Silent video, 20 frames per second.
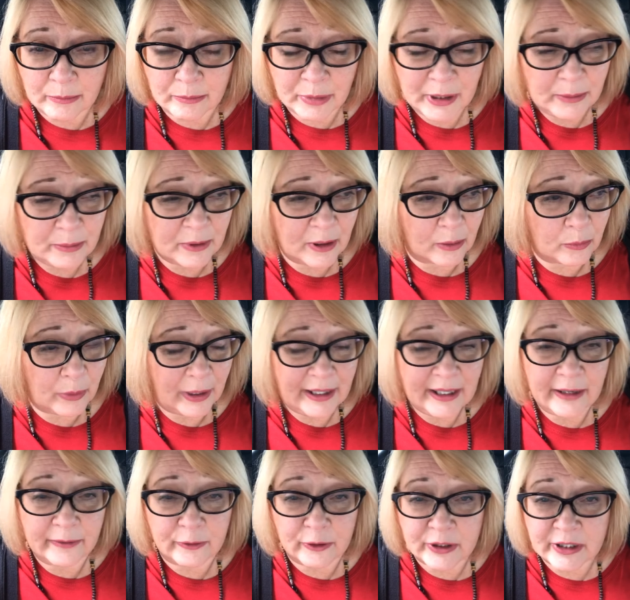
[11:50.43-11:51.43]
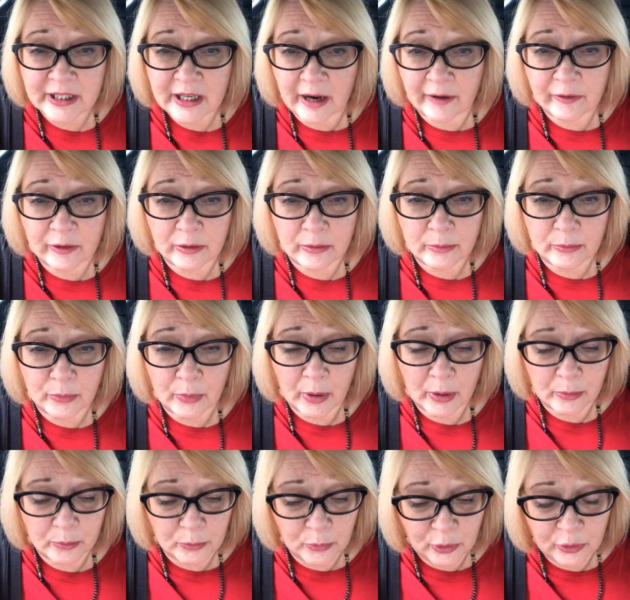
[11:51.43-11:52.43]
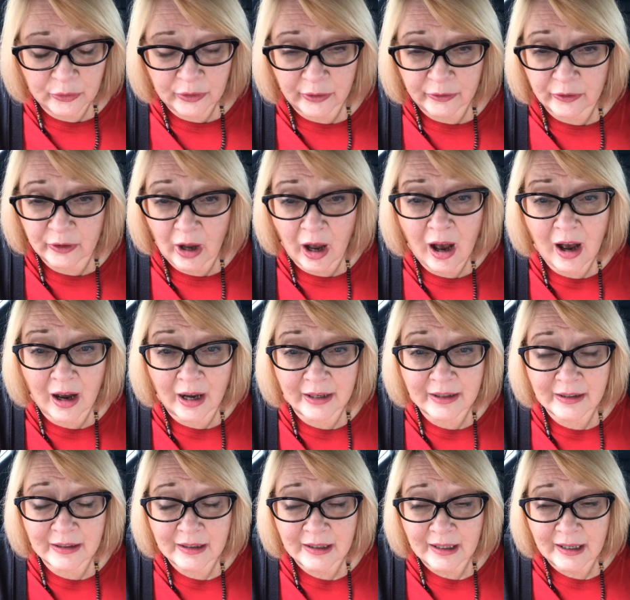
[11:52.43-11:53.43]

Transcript: people are waiting for a sovereign move of God,